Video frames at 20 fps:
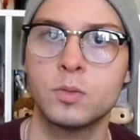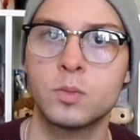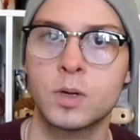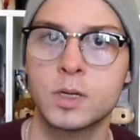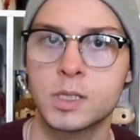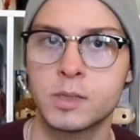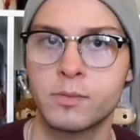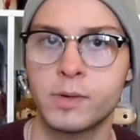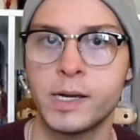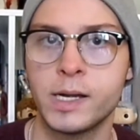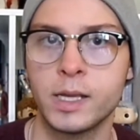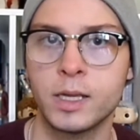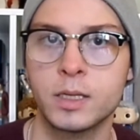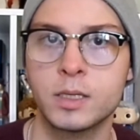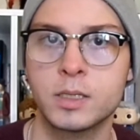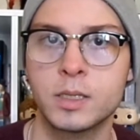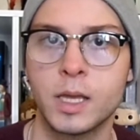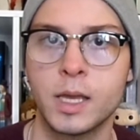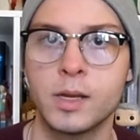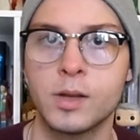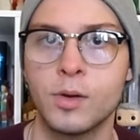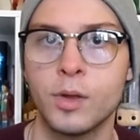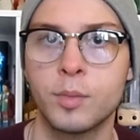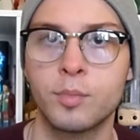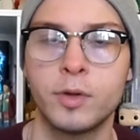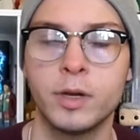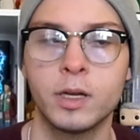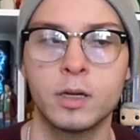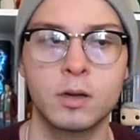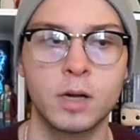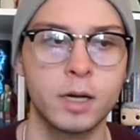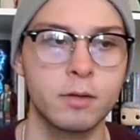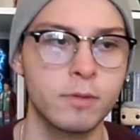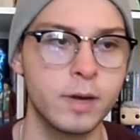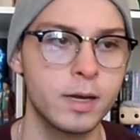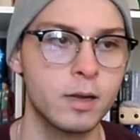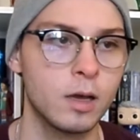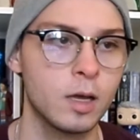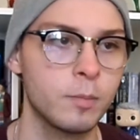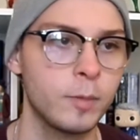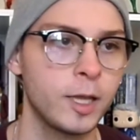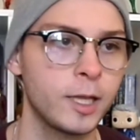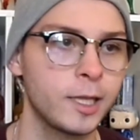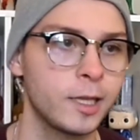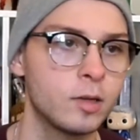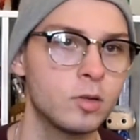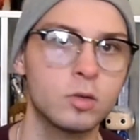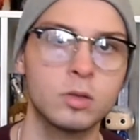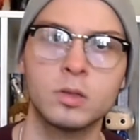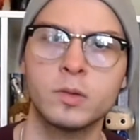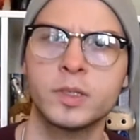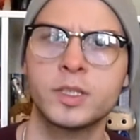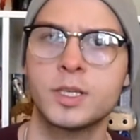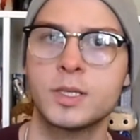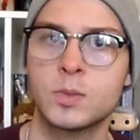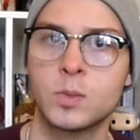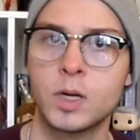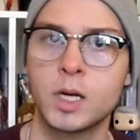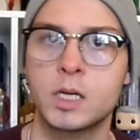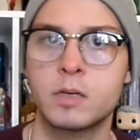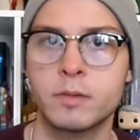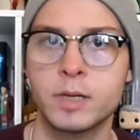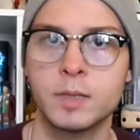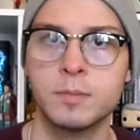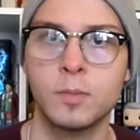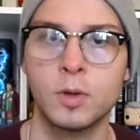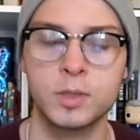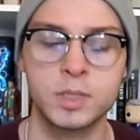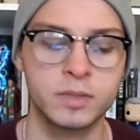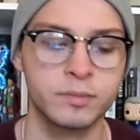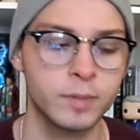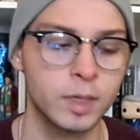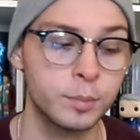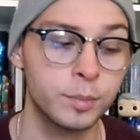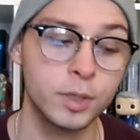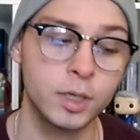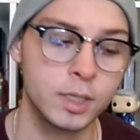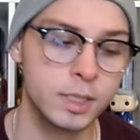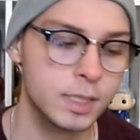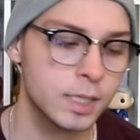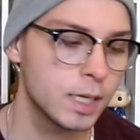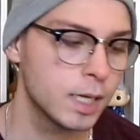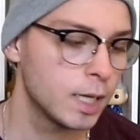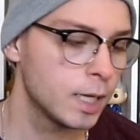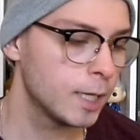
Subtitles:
Words of Radiance and Oathbringer, I read on my Kindle, which is where I read most of my books.